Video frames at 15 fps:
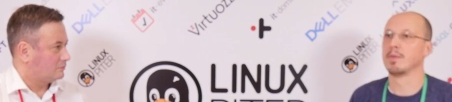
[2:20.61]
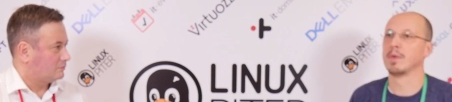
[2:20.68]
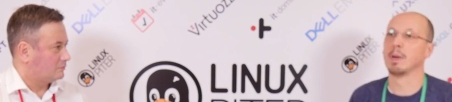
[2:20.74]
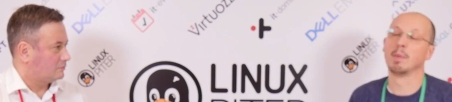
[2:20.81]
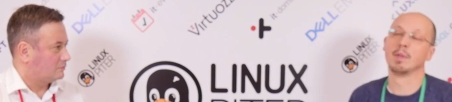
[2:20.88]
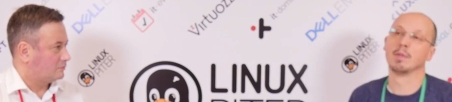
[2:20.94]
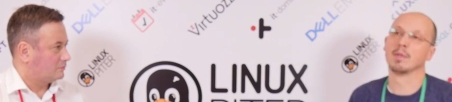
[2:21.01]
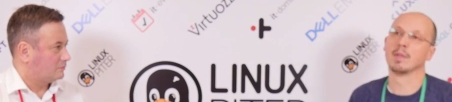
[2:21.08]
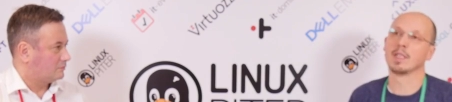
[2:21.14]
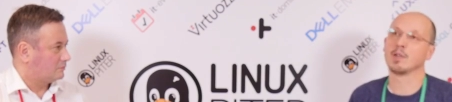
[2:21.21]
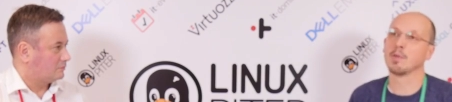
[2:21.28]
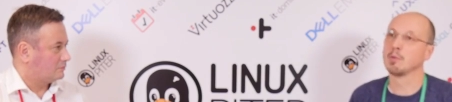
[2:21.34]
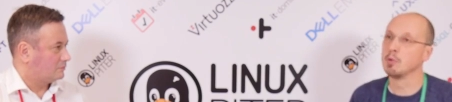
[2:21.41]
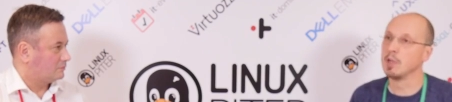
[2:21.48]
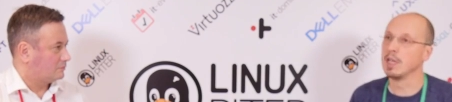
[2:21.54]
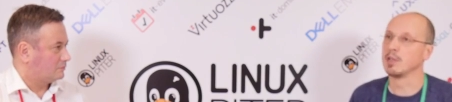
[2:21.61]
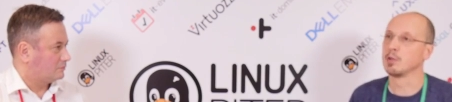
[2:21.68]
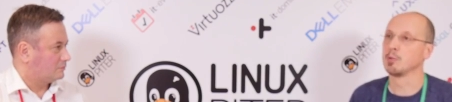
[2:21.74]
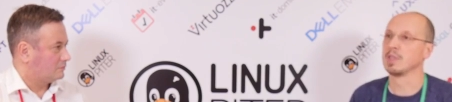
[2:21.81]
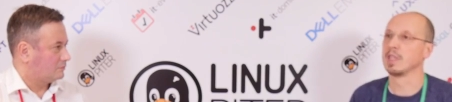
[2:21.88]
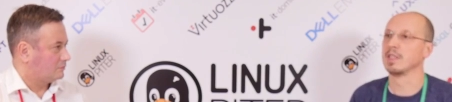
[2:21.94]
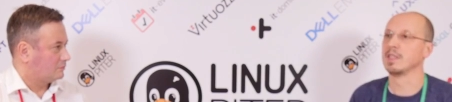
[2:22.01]
Speaker 1: I mean as of today
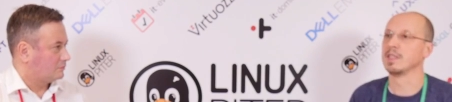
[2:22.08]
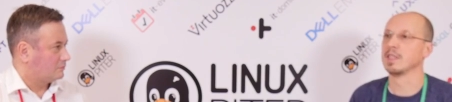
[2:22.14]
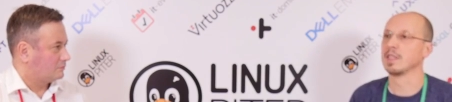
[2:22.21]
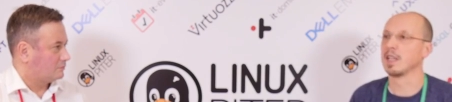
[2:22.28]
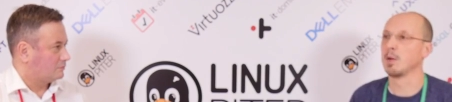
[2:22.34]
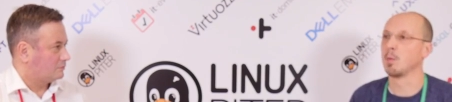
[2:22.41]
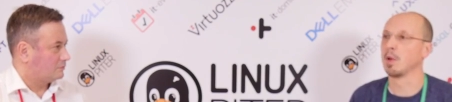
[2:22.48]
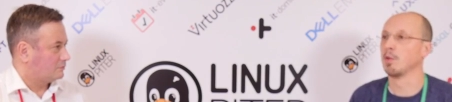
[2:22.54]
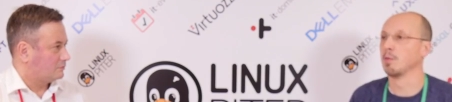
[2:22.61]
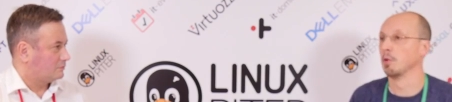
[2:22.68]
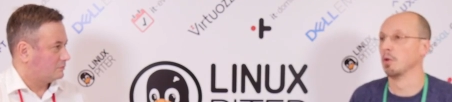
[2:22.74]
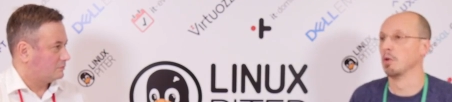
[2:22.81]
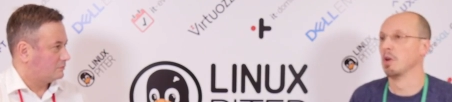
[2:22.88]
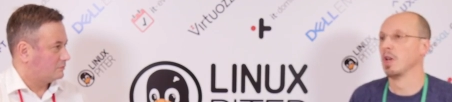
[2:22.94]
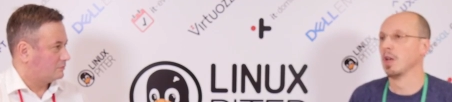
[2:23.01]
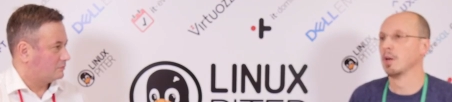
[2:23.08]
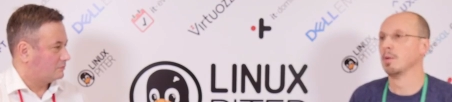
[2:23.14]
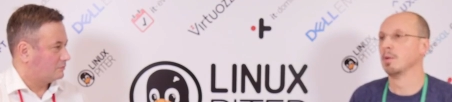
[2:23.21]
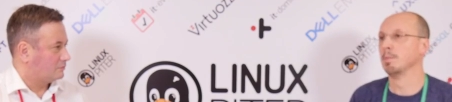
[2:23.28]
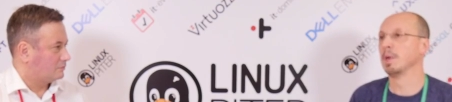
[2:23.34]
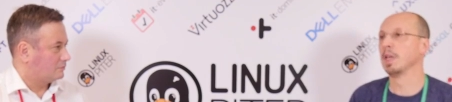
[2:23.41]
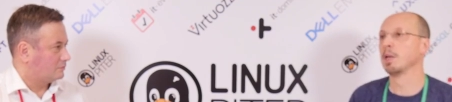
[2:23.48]
it's true that this is really one of the
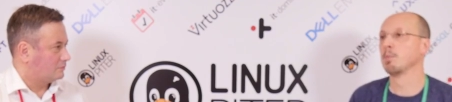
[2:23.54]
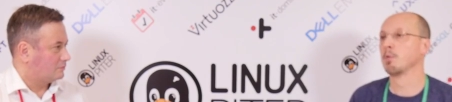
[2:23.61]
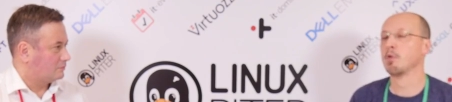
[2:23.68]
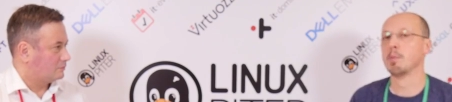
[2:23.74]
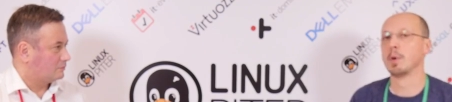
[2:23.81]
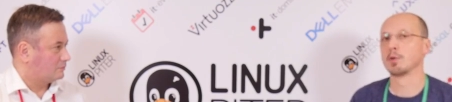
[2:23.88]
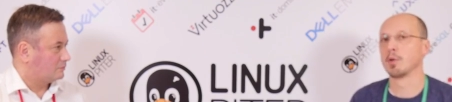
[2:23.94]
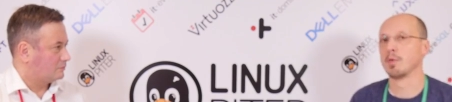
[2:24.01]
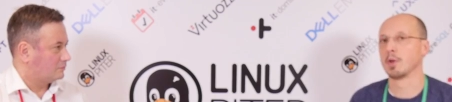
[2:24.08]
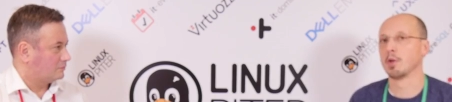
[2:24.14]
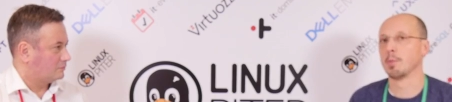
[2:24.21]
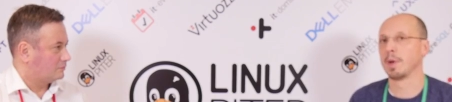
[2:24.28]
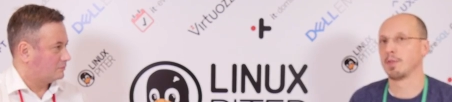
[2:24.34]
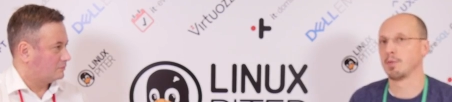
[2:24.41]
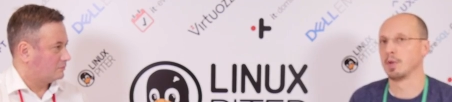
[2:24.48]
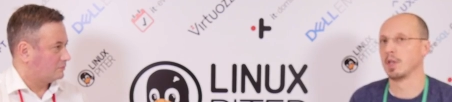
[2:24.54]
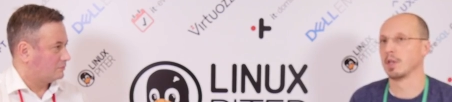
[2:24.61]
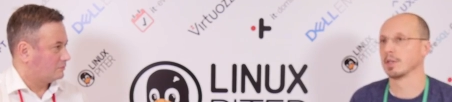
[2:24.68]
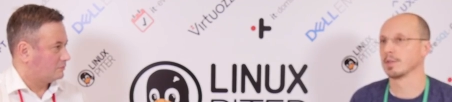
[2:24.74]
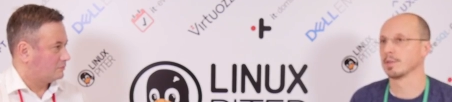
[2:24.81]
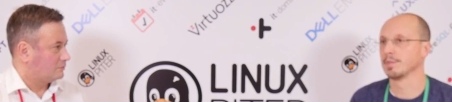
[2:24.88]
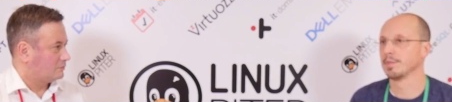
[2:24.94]
big improvement over the past three
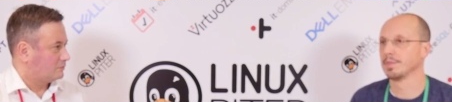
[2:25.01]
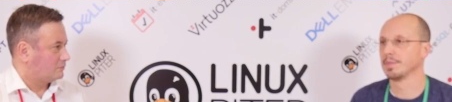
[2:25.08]
years.